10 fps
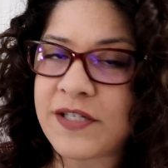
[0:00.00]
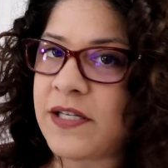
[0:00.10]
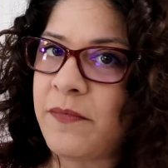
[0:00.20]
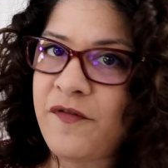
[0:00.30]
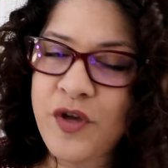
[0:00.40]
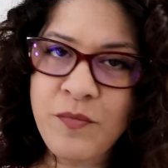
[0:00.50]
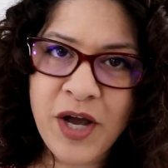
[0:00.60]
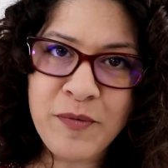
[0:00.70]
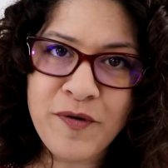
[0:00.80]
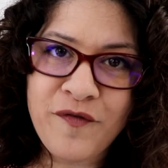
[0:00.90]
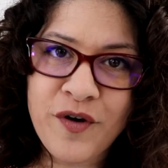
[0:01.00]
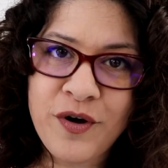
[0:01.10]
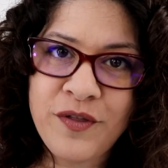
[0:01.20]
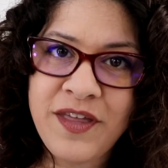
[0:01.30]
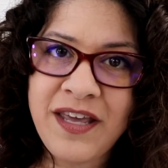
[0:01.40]
Some of you might
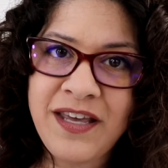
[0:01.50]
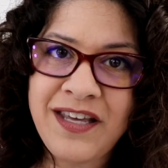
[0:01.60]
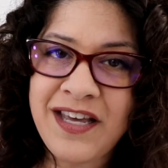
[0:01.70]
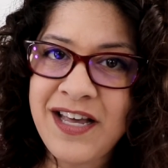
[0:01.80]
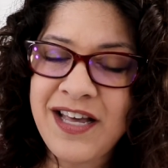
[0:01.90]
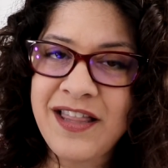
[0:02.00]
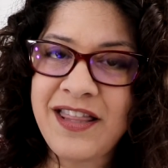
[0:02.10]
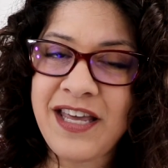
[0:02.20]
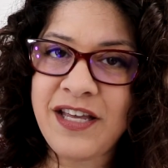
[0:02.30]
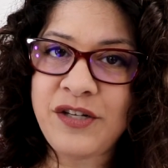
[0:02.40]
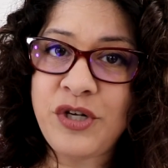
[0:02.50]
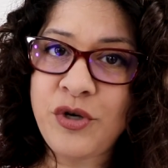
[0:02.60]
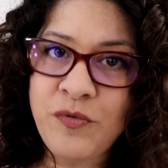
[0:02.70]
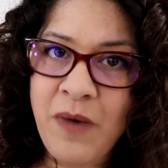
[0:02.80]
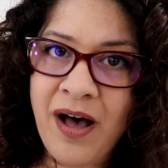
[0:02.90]
prefer the
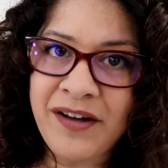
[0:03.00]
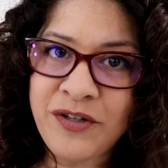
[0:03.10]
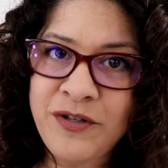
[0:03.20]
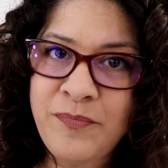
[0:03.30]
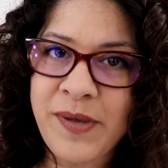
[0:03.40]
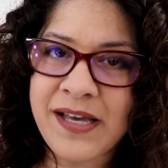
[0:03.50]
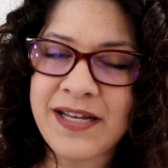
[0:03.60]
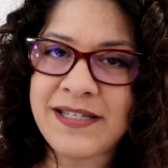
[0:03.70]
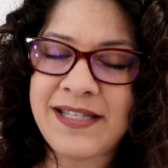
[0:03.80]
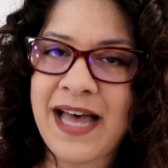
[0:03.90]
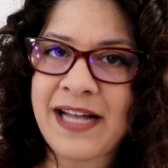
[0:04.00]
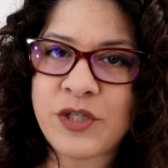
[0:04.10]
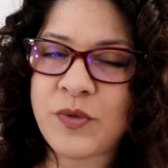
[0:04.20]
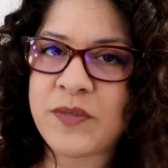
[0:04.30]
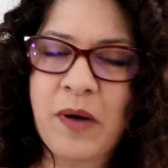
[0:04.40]
new model because
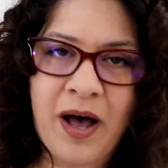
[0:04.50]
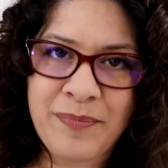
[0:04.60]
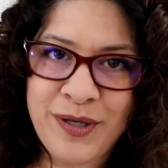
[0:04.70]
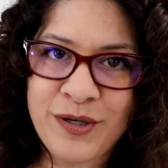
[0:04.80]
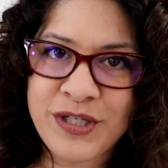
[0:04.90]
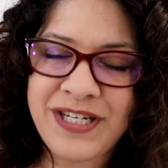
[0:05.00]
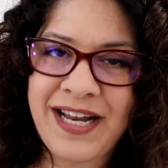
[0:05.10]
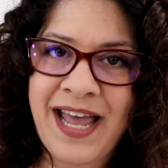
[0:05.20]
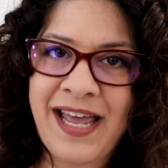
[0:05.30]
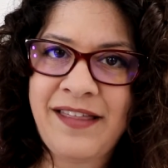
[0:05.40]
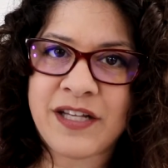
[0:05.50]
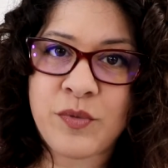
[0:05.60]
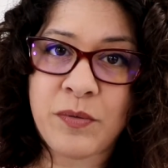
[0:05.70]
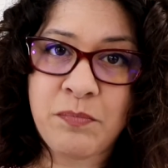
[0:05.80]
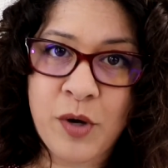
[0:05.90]
that's what's popular today.
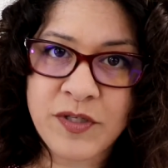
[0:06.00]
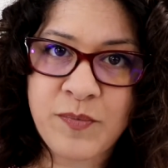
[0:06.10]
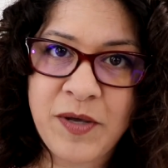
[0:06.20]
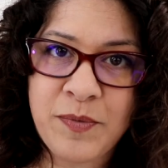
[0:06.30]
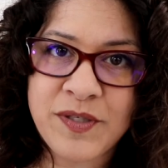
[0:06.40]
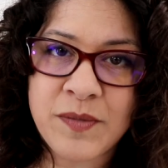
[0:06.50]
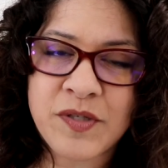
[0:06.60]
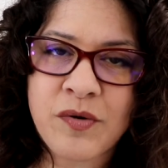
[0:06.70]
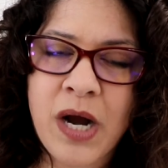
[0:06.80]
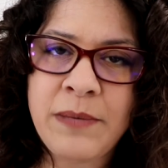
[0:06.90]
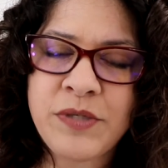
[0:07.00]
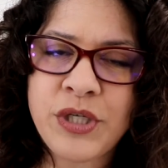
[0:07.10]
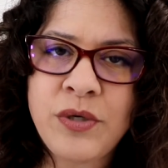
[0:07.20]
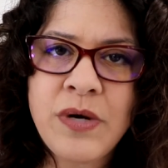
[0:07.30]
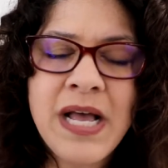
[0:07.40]
That's what most people subscribe
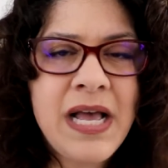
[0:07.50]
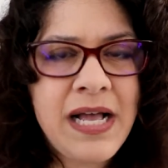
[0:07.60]
to.